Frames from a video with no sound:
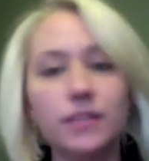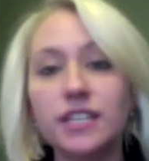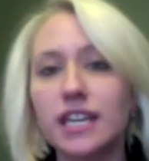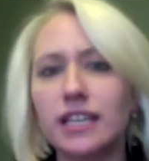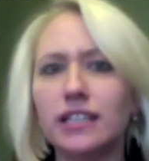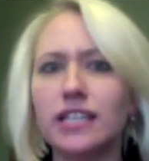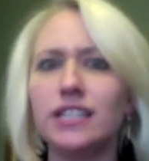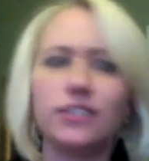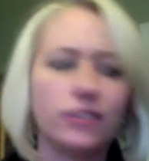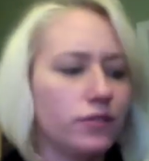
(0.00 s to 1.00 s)
can
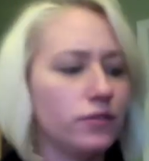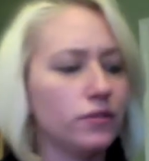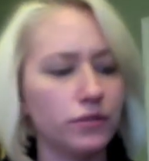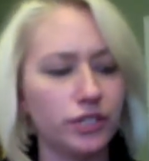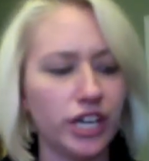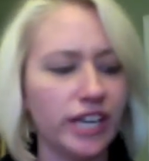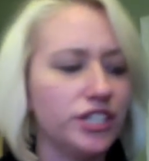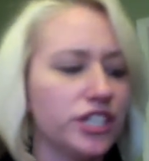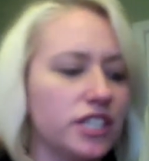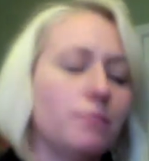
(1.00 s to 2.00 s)
lead to
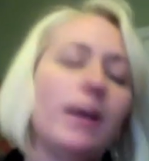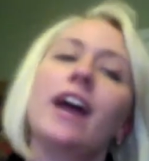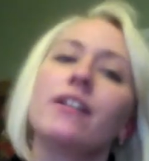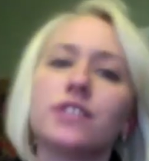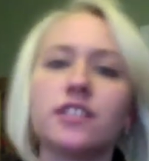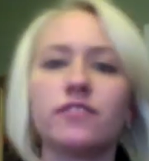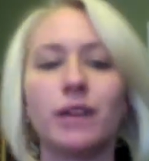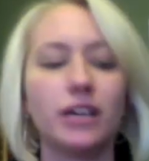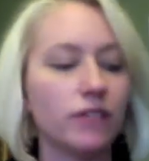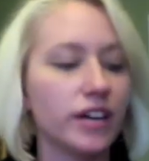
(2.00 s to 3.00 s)
changes in patterns of
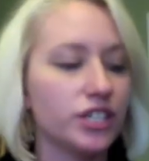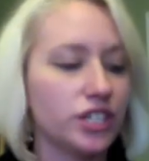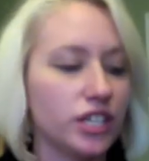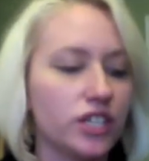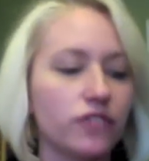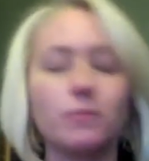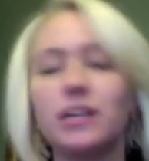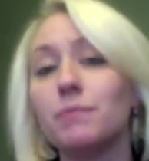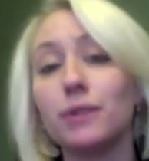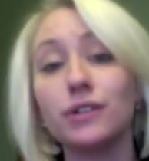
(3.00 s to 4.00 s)
migrations for
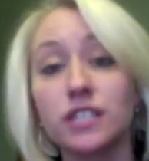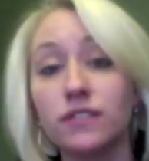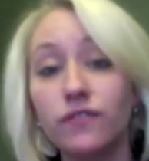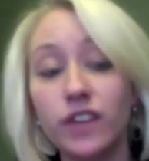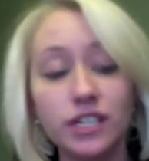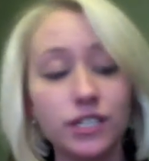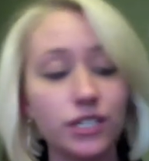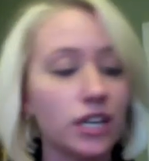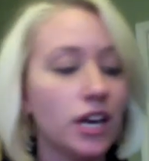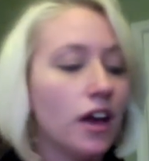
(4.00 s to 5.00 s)
many birds and fish,
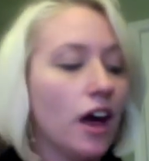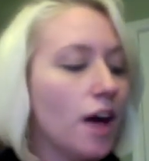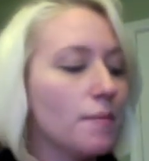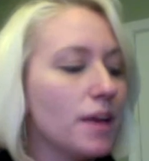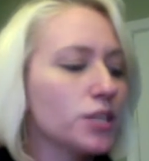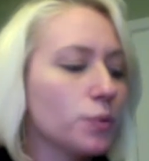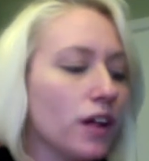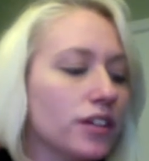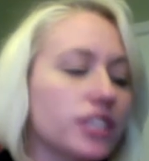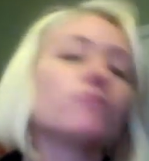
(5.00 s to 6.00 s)
as
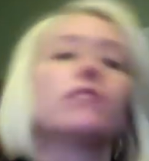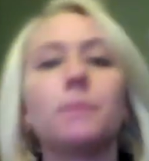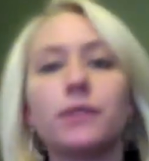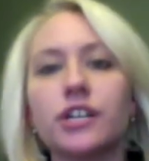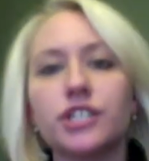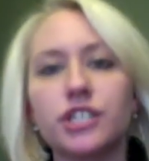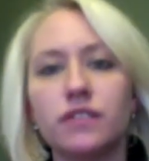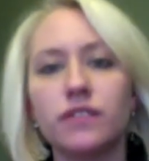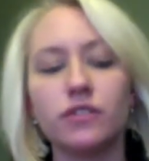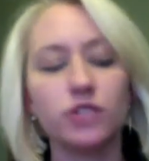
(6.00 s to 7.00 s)
well as the reproduction
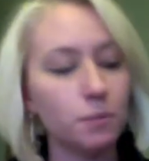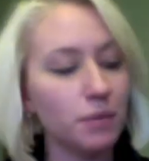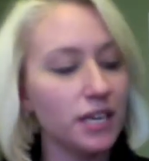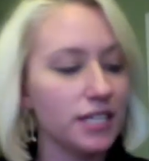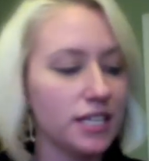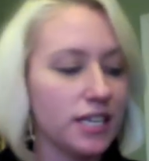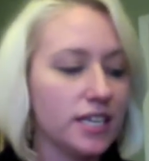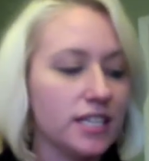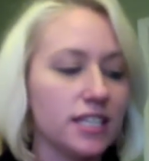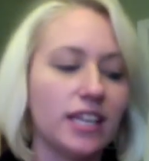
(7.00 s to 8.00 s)
of other
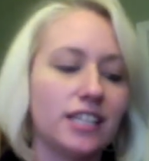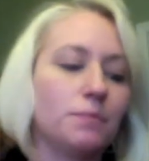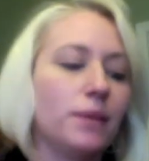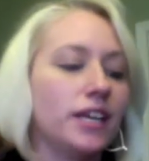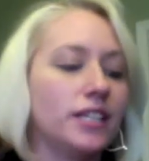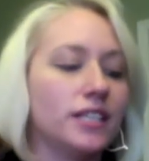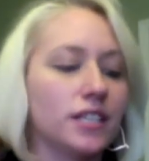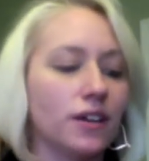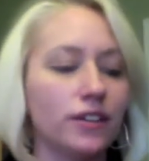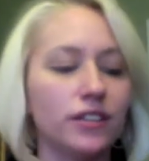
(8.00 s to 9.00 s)
species, and that depends
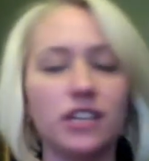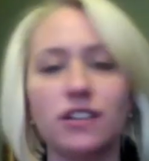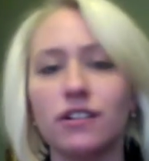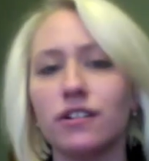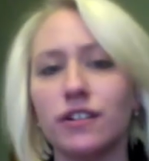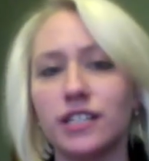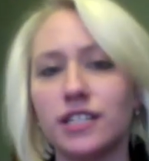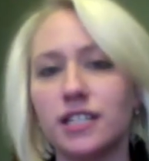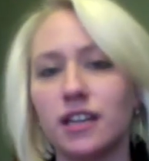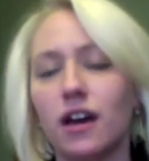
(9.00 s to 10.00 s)
on the
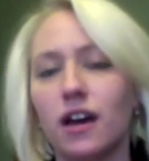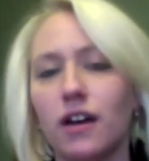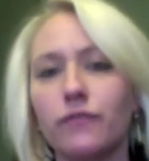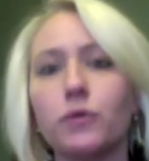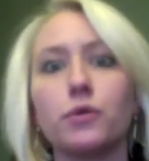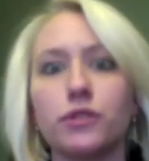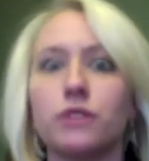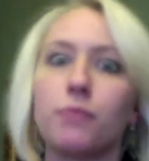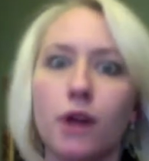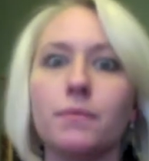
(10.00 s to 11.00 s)
currents for their
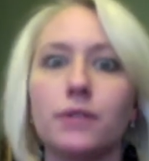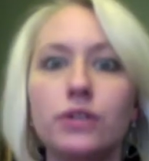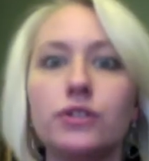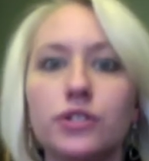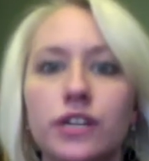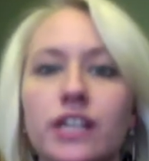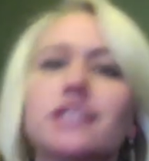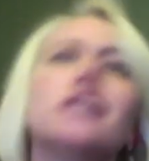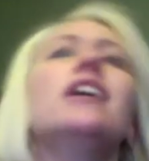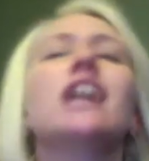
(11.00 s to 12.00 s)
proper nutrients,
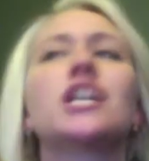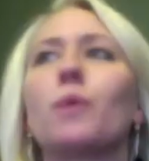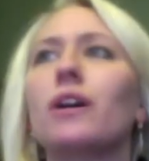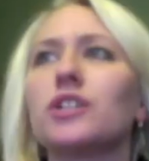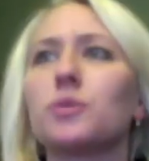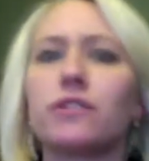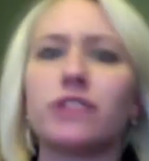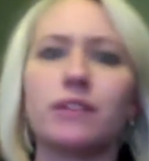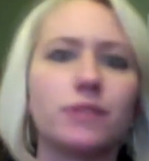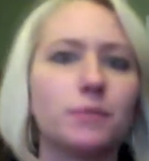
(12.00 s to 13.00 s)
as well as where
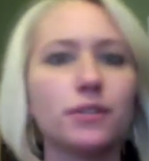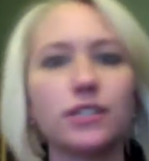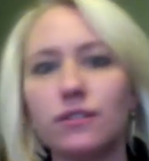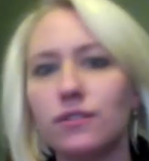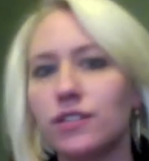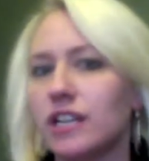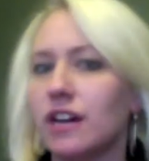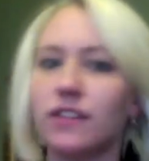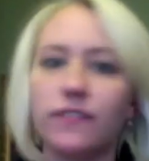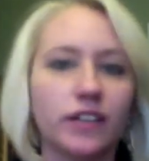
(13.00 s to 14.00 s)
they reproduce and
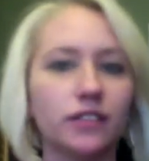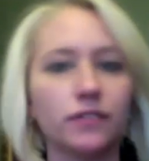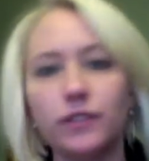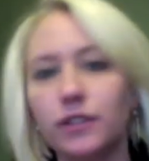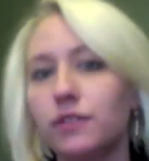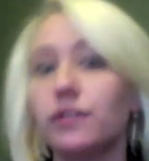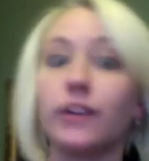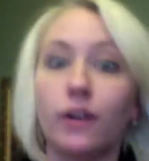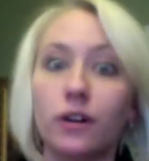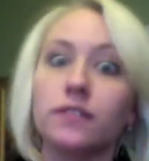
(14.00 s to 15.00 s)
how they find their food and
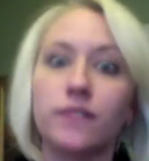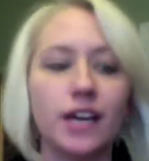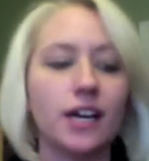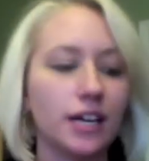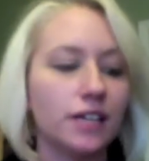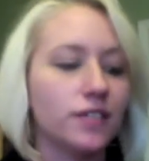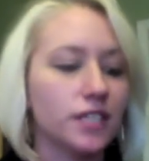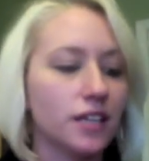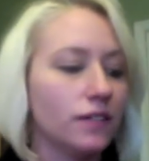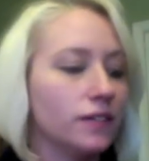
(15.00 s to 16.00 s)
all of that kind of
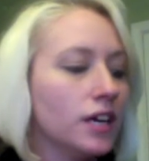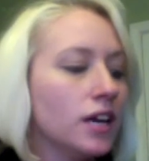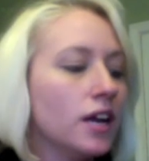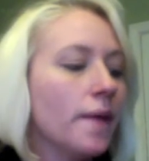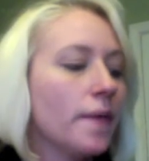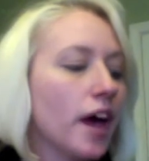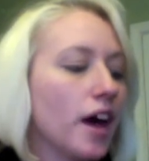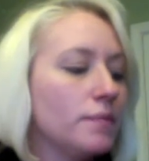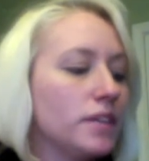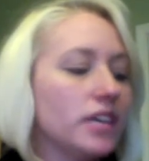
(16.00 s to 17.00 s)
stuff.
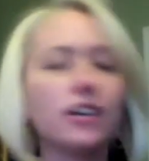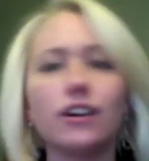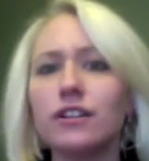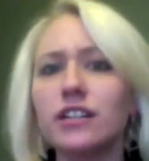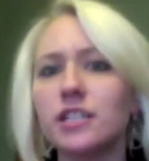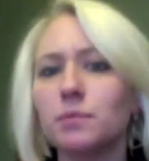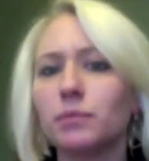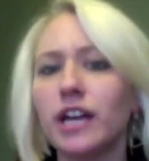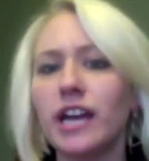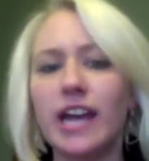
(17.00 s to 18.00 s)
The currents
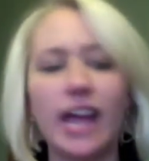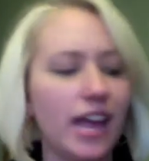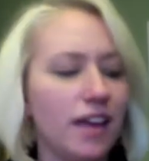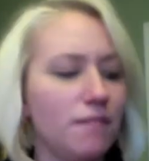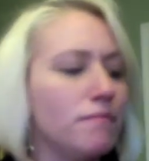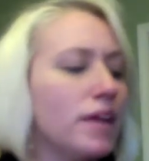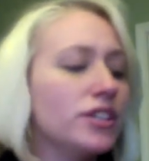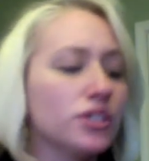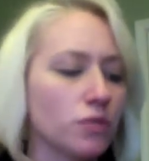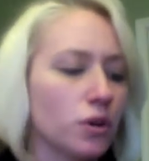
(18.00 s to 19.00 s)
play a
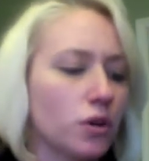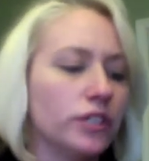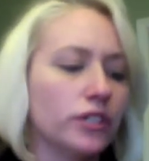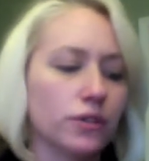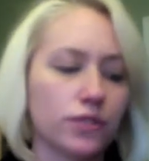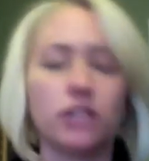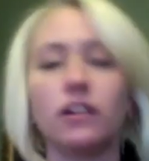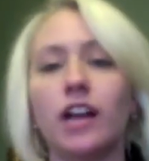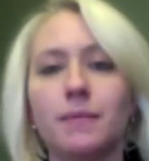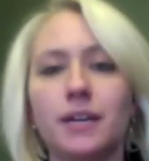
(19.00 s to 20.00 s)
major role in Earth's
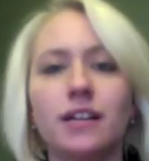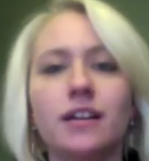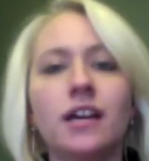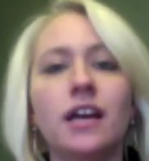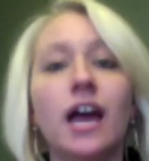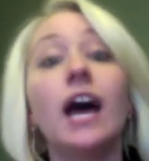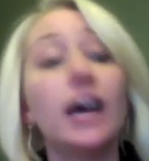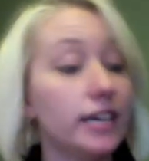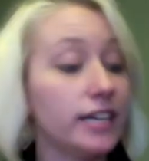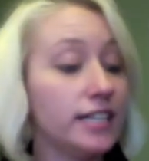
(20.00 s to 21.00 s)
climate.
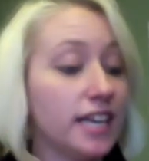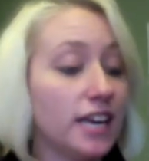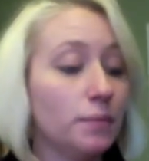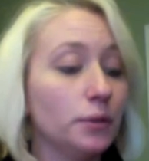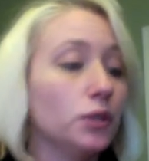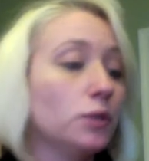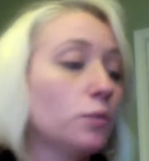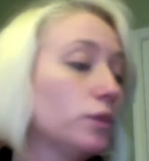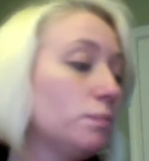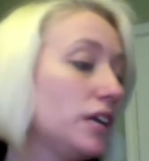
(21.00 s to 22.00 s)
An example
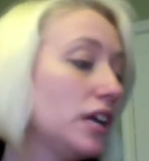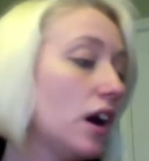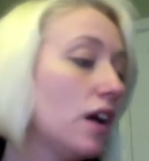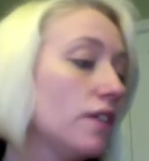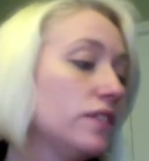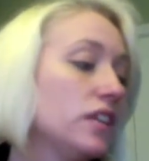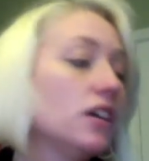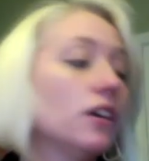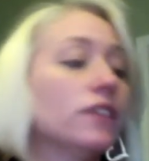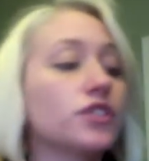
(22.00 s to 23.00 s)
would be of the
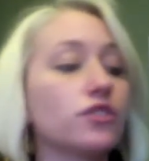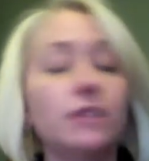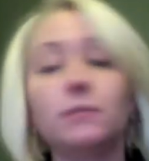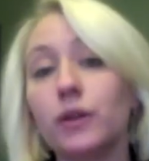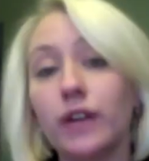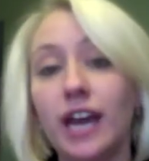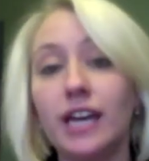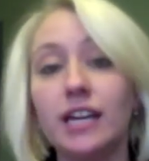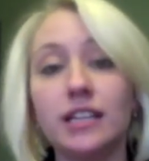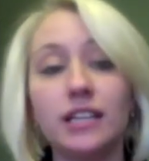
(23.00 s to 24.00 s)
Gulf Stream
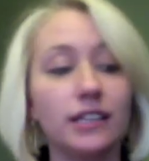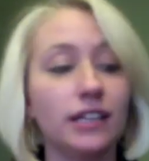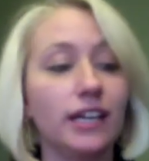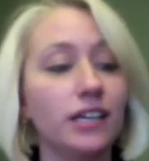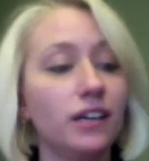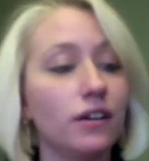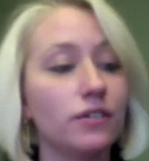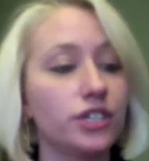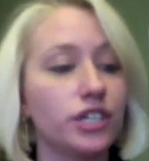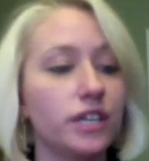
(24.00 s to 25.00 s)
located in the Atlantic
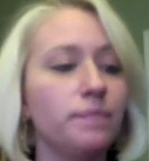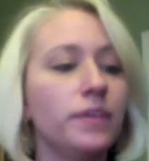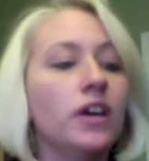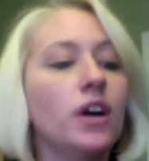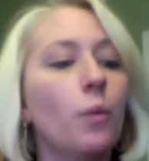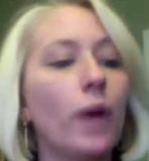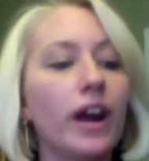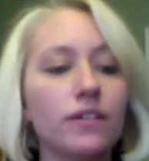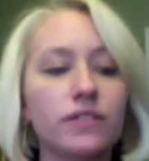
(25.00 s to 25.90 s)
Ocean, where